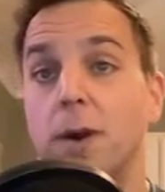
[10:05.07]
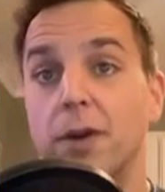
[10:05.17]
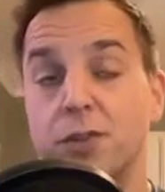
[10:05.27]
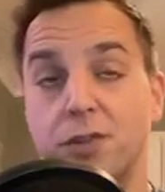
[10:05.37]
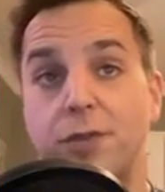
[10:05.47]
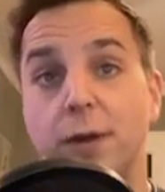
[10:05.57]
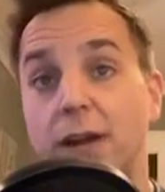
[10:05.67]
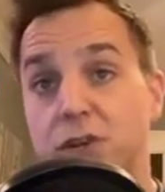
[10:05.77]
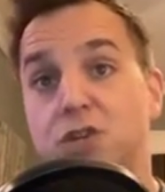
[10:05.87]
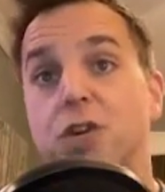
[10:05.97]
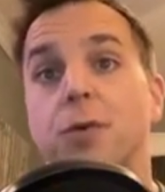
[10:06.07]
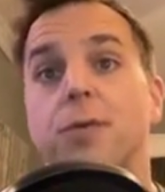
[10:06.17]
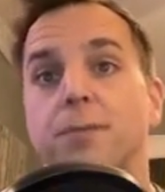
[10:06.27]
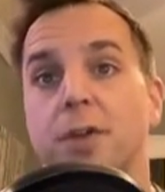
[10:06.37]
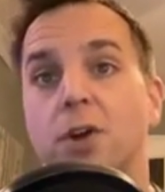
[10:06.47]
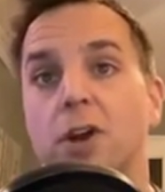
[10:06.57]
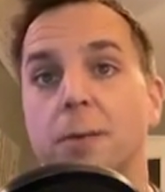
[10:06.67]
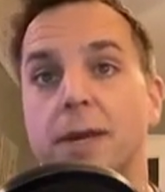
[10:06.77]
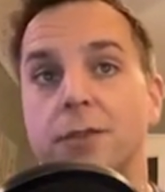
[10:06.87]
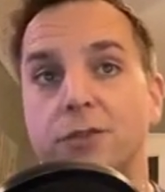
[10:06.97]
just you got to shoot. You know what I
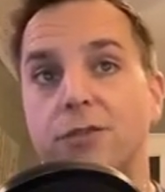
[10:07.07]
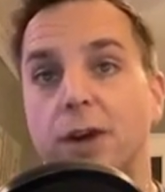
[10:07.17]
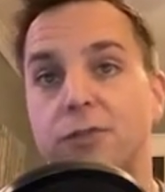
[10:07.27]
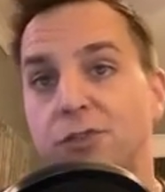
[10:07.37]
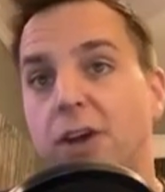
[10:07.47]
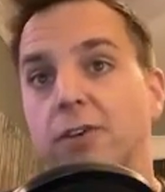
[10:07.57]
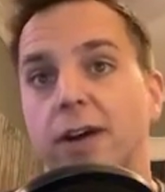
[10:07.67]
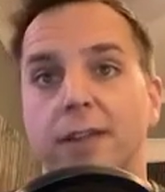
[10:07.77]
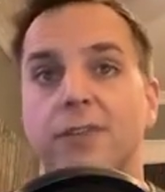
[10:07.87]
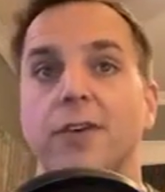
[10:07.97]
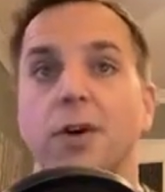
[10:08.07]
mean? Just try to generate some,